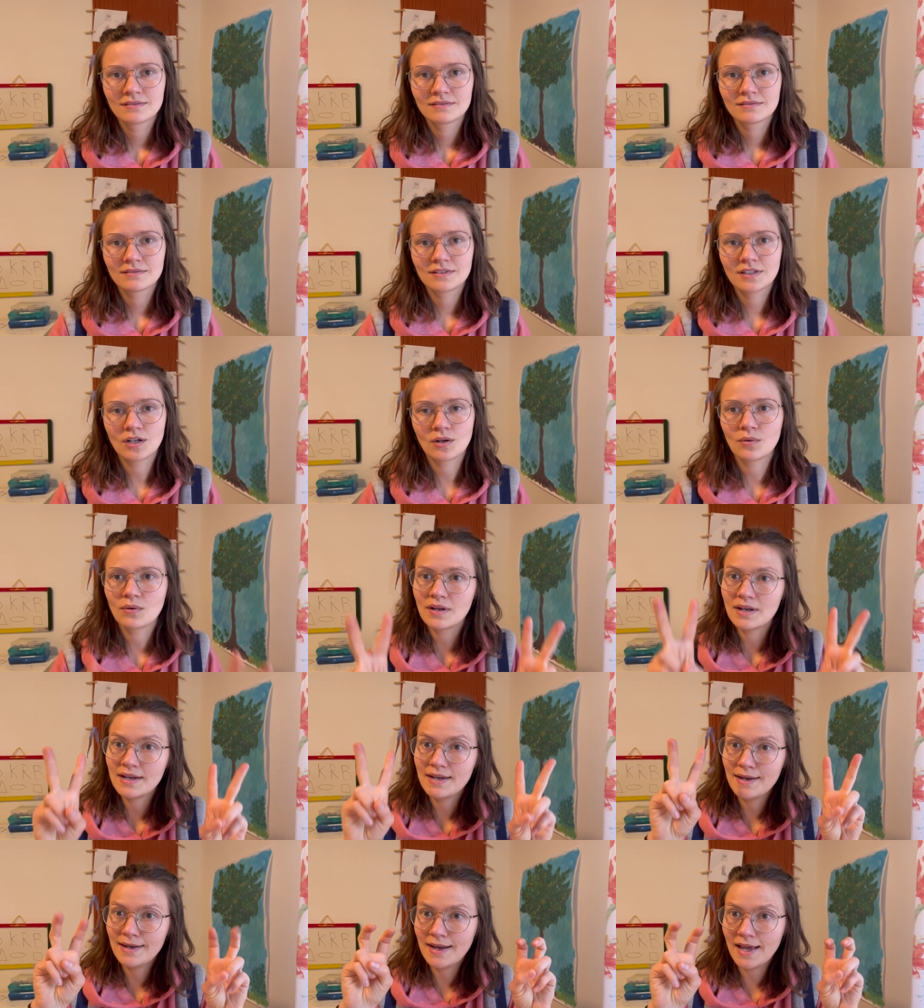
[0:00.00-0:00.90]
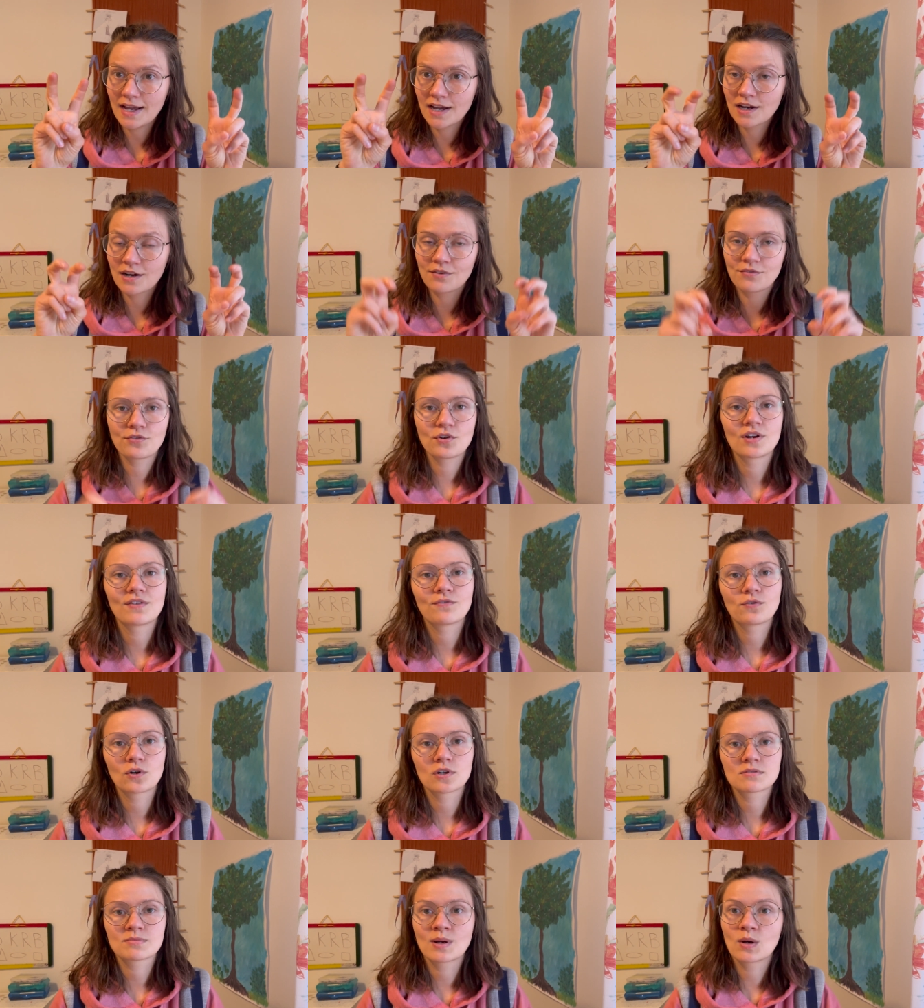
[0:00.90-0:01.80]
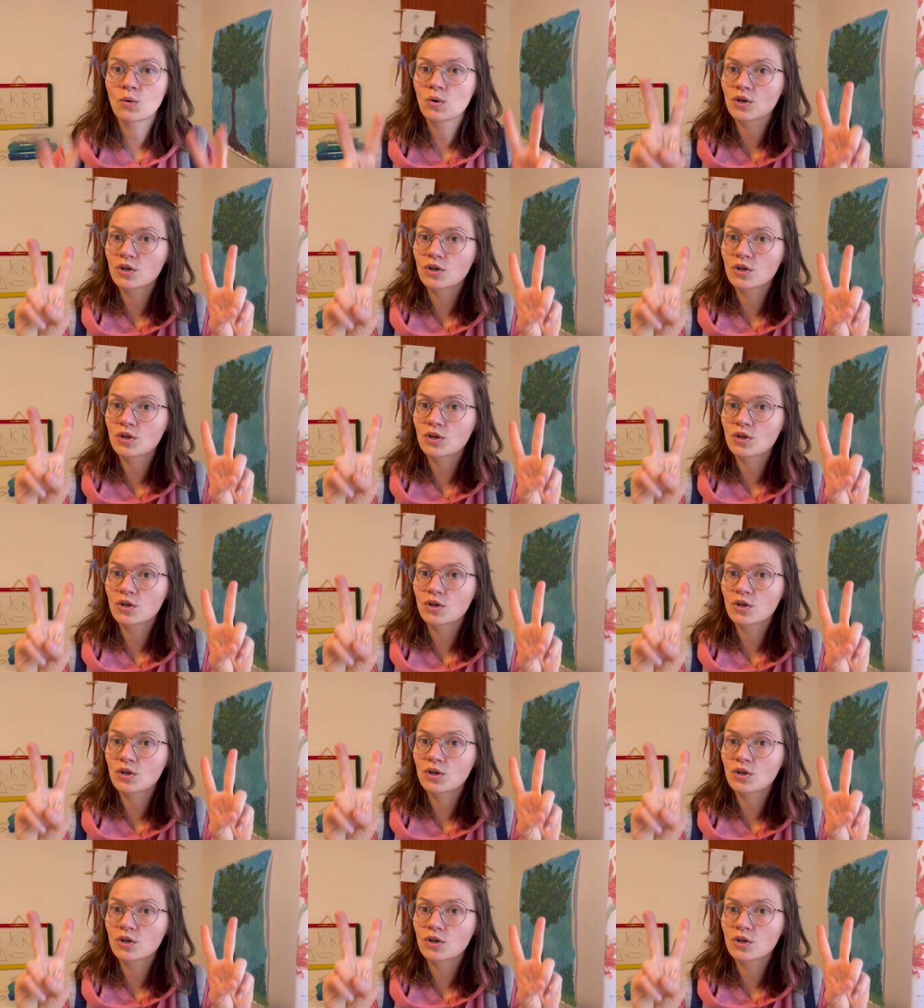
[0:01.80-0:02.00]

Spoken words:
you know, negative reinforcement or